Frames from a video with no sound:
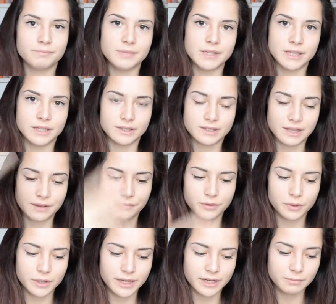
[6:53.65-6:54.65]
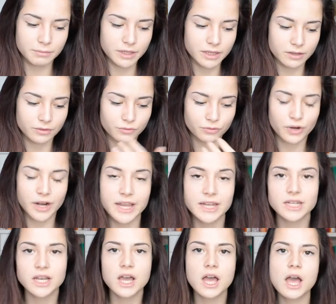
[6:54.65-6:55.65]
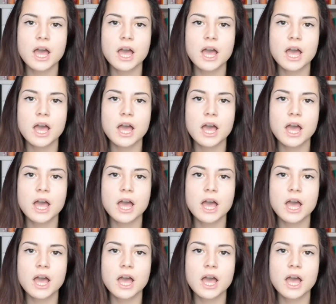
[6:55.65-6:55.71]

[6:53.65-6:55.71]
being afraid,